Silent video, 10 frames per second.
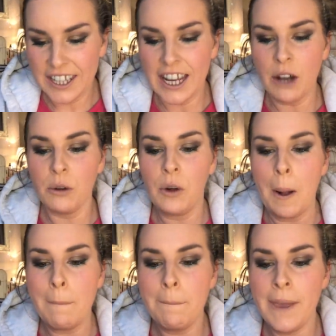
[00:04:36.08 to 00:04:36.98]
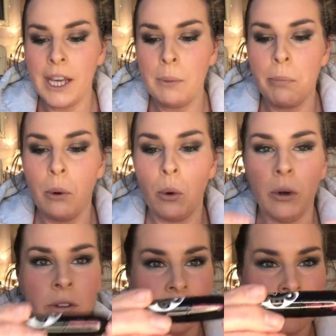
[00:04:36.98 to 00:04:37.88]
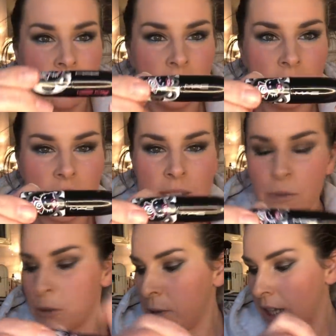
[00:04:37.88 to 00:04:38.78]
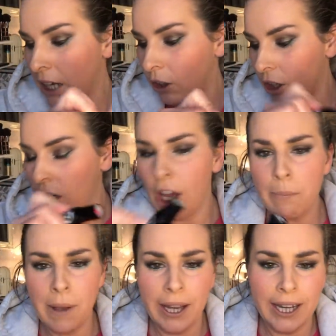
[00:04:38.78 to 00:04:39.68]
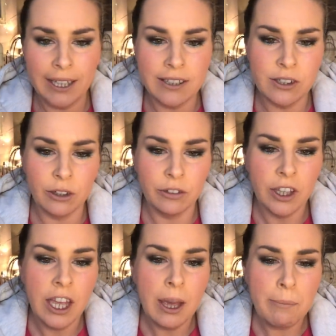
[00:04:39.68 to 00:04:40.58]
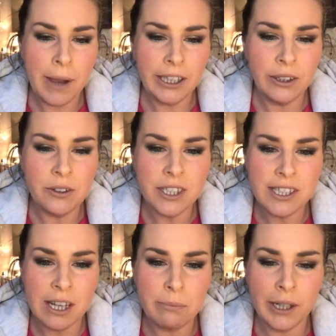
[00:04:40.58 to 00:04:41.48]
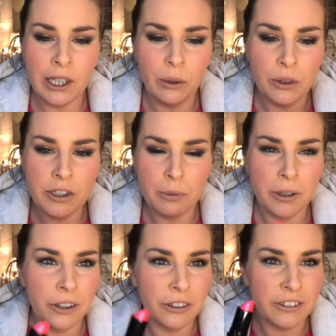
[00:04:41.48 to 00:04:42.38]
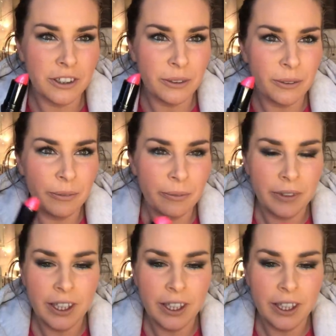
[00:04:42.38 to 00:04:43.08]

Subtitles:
Now we've got Big Bow. This must be, I got a lot of MAC Kitty stuff. MAC used to send me loads of products, you know.